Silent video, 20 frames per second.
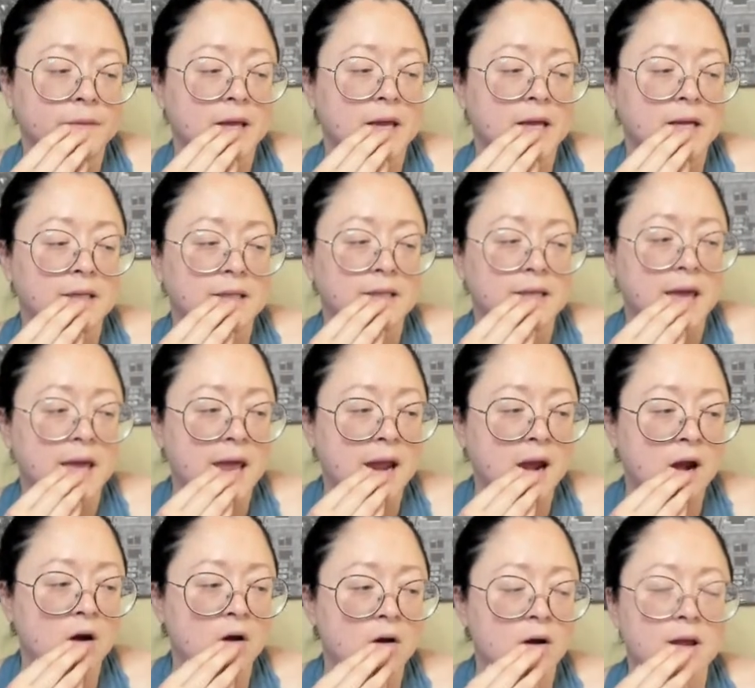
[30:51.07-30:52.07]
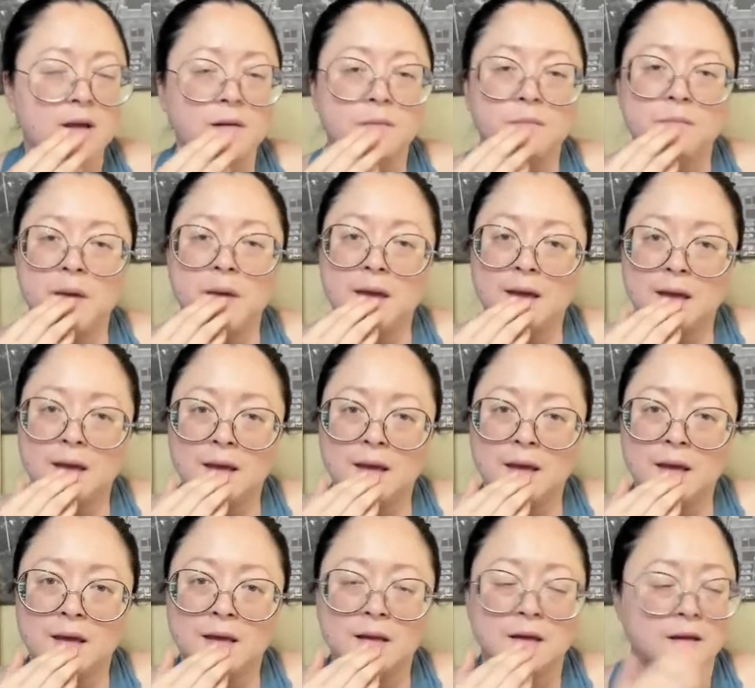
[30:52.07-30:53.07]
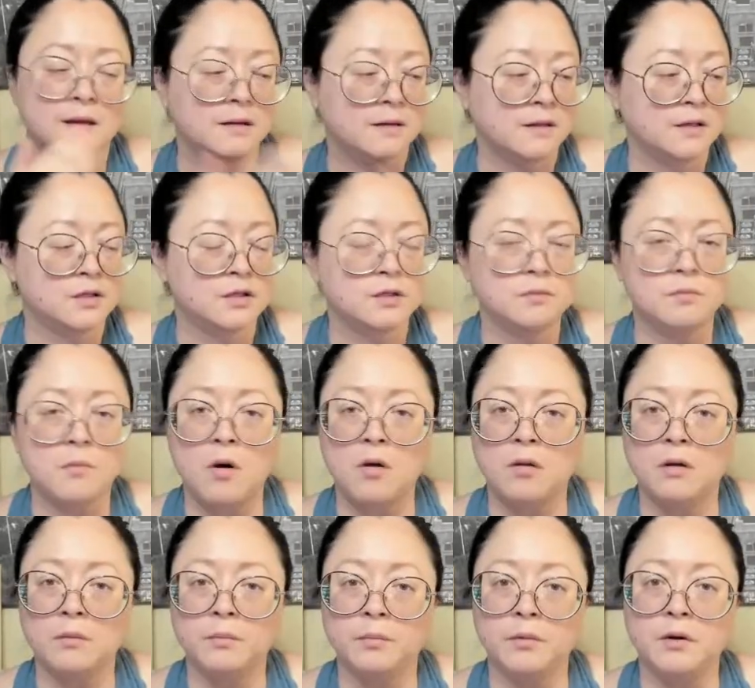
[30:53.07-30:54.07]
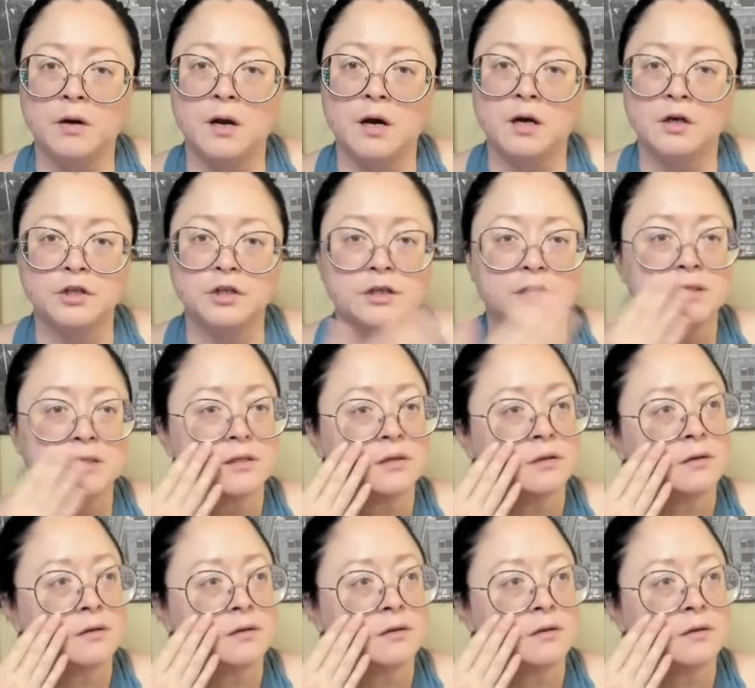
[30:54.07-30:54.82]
and care in making it in these smaller productions.